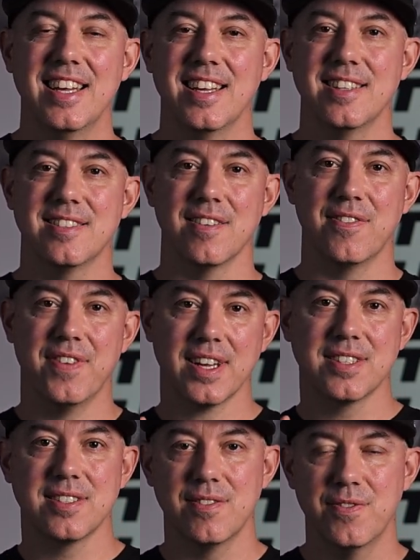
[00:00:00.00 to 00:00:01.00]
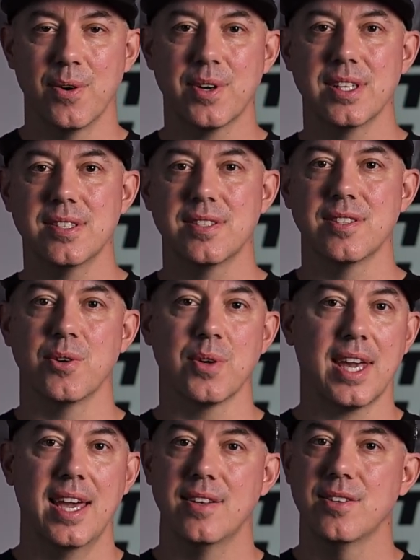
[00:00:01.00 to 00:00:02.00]
It's a fixed focus, so you
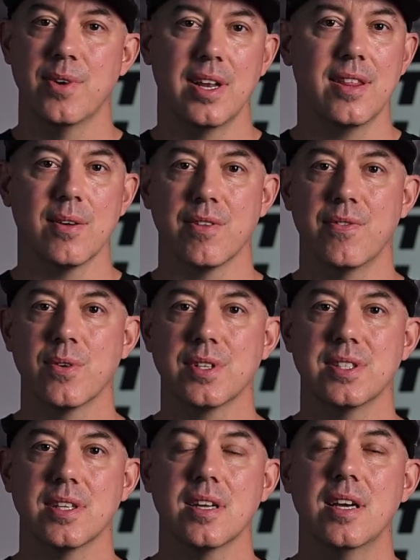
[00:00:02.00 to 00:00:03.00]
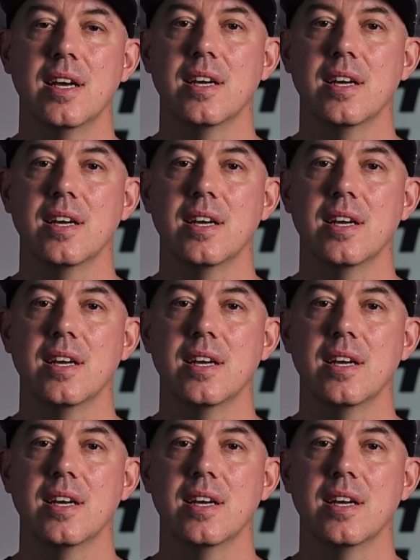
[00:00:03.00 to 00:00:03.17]
can't do anything with focusing.